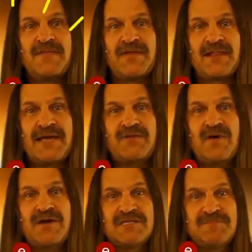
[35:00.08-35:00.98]
The
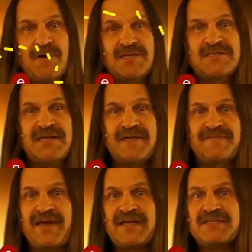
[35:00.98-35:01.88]
electron is pulsating
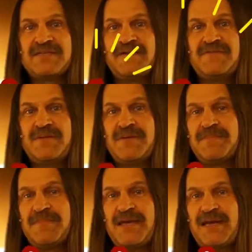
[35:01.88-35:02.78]
fast enough to
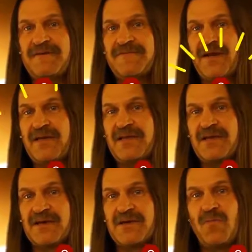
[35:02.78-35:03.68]
emit a fairly
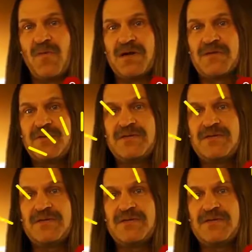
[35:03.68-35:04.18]
good 1